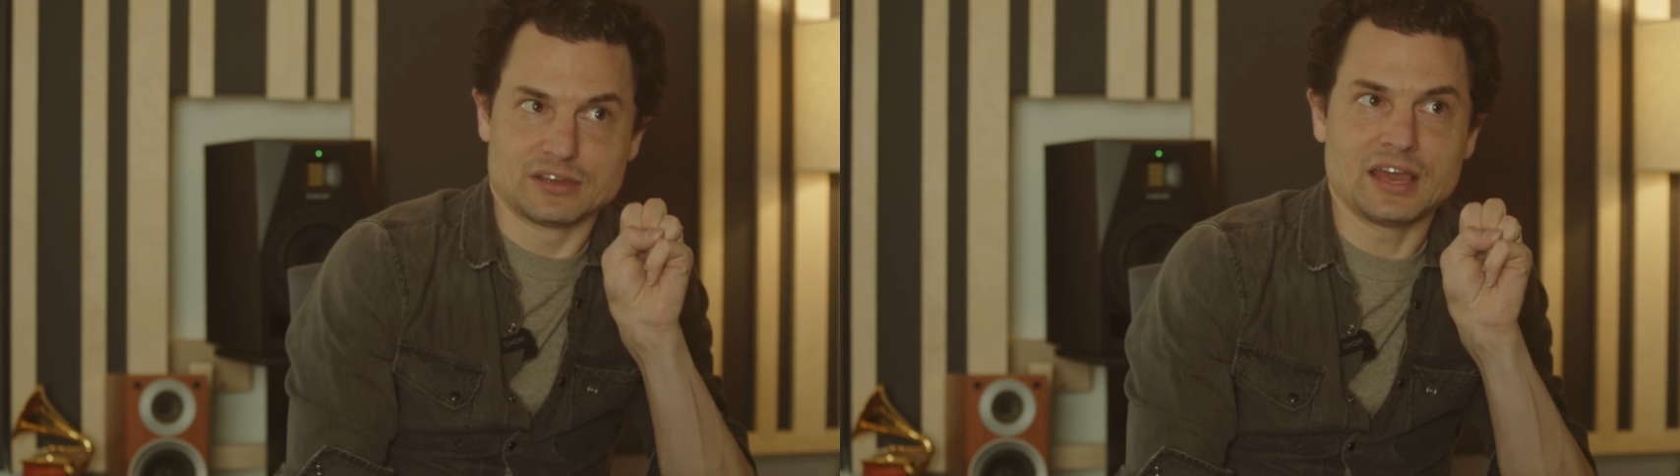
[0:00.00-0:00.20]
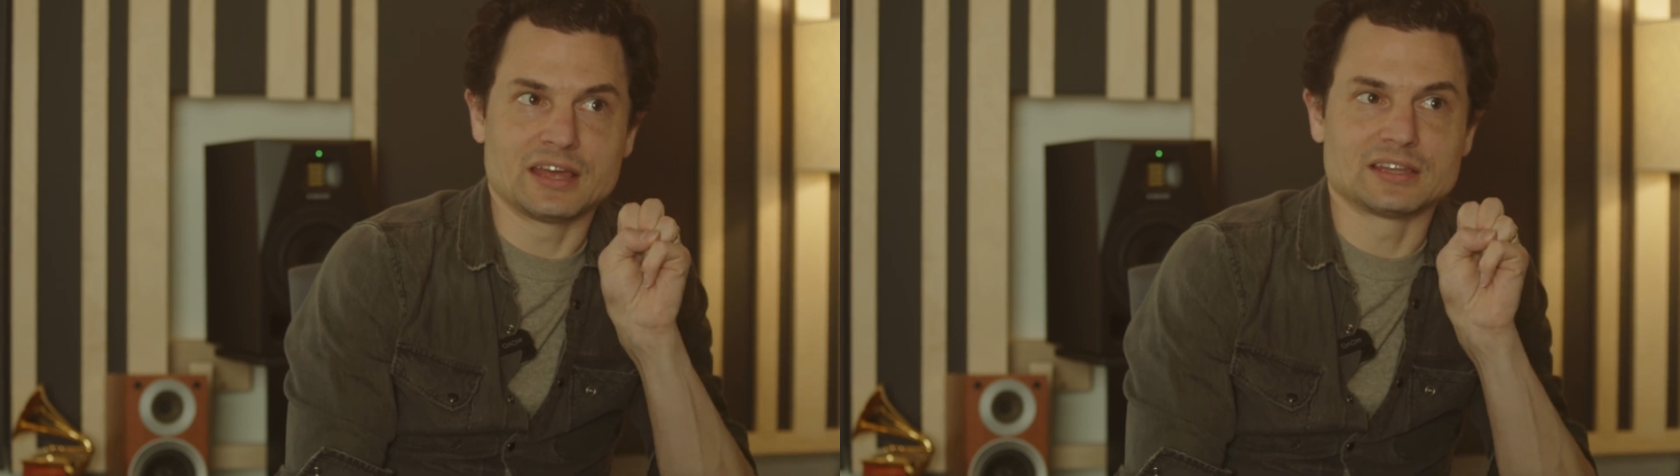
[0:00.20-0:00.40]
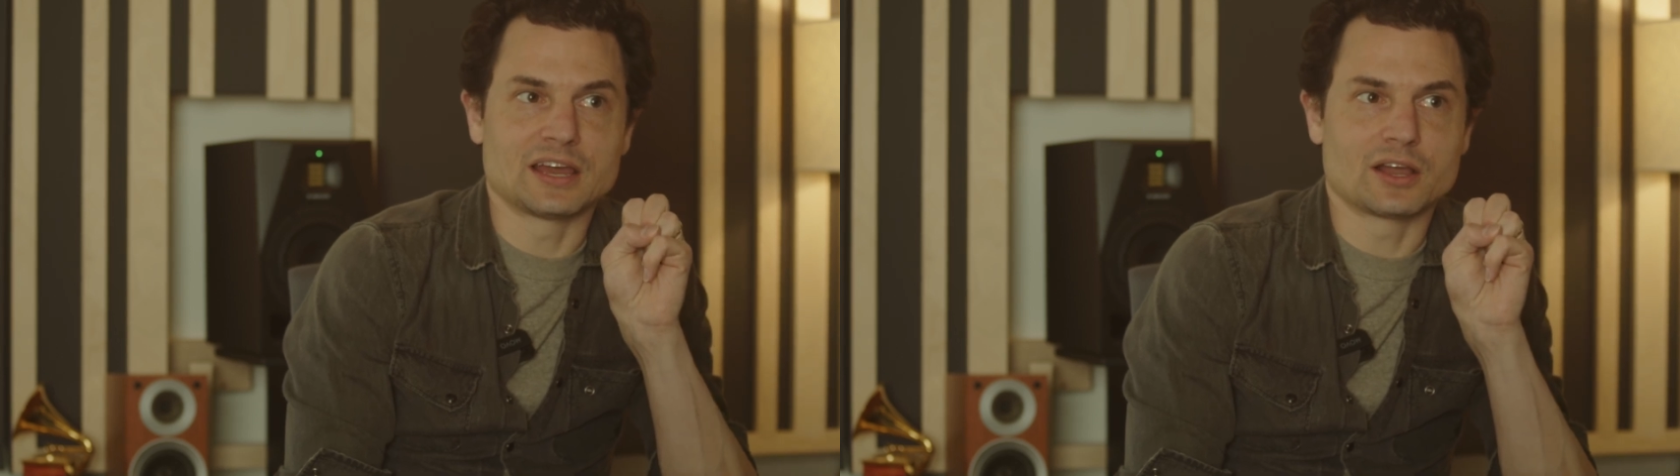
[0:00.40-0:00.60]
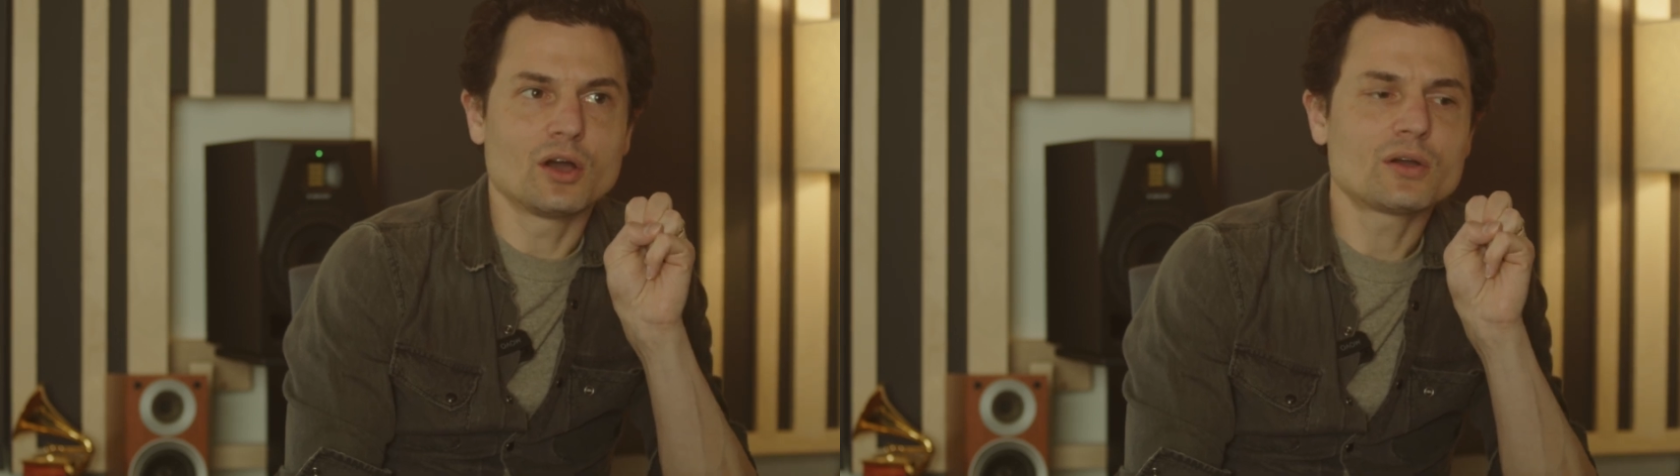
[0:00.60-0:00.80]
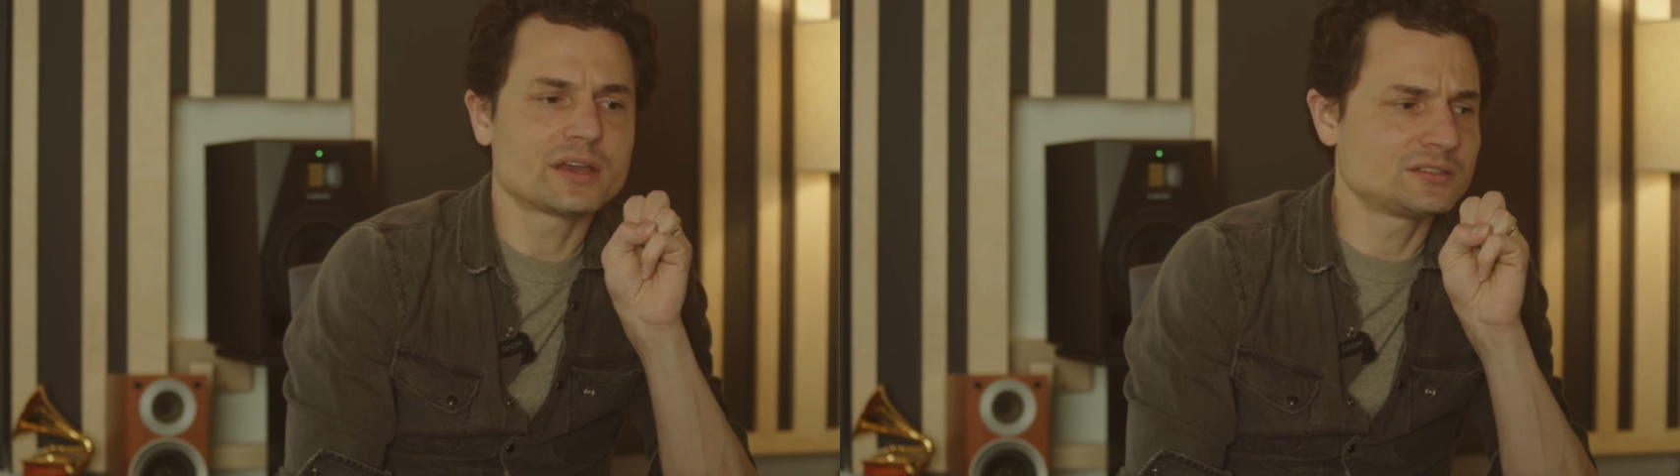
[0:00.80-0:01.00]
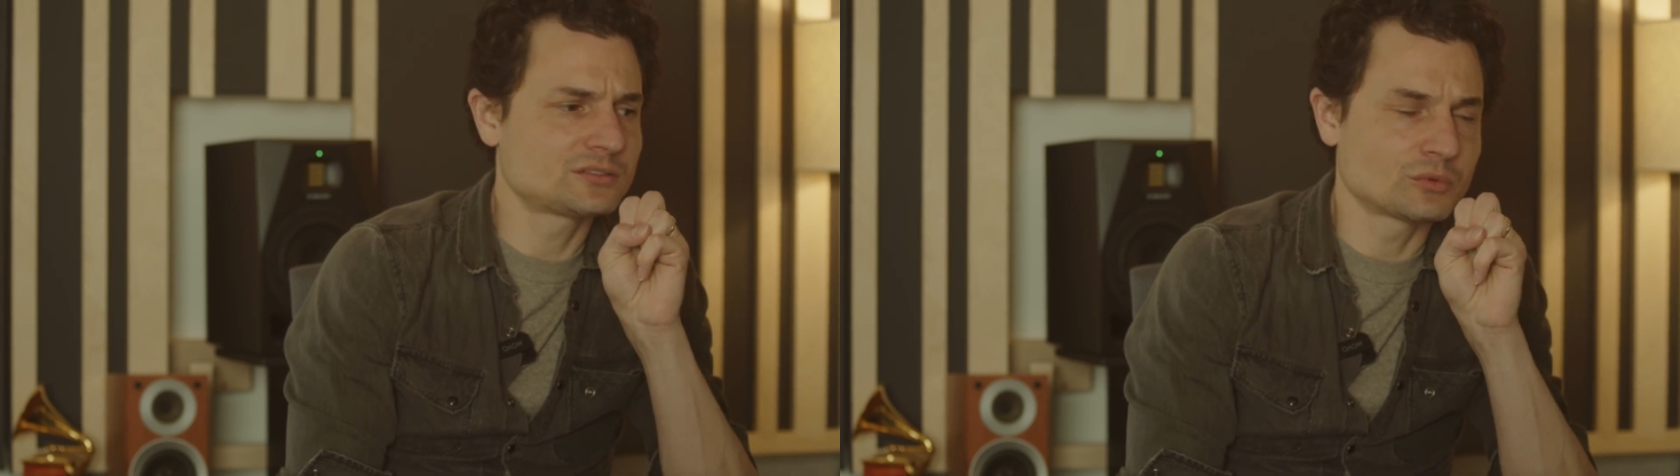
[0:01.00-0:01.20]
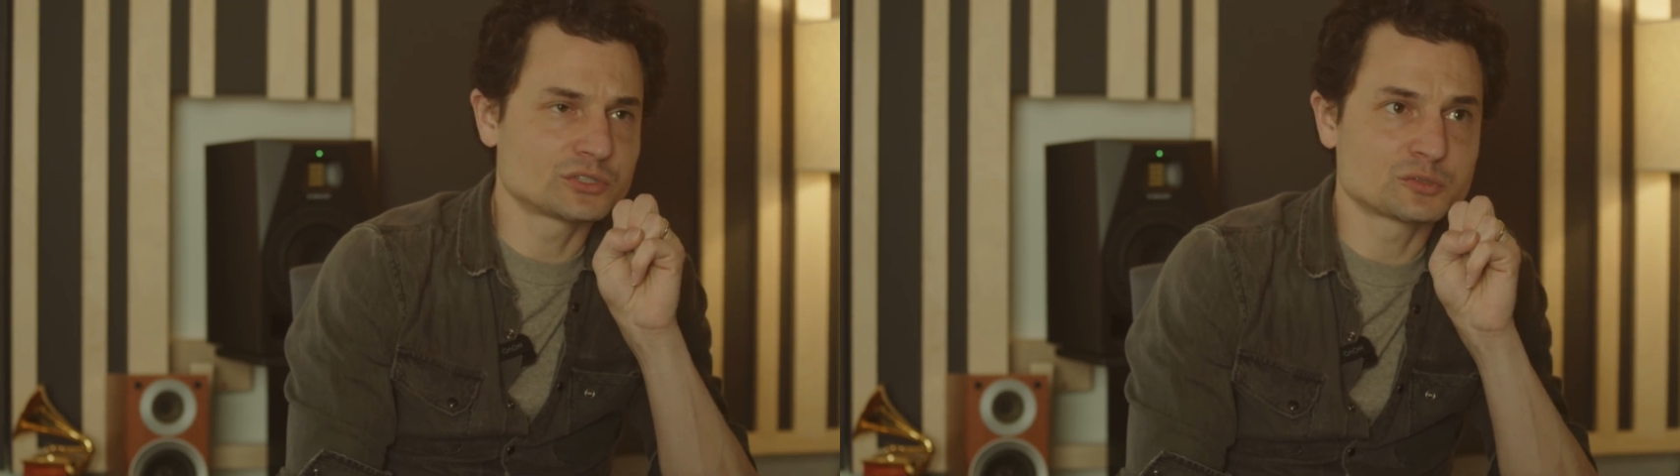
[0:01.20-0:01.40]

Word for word: And yeah, like, okay, so we're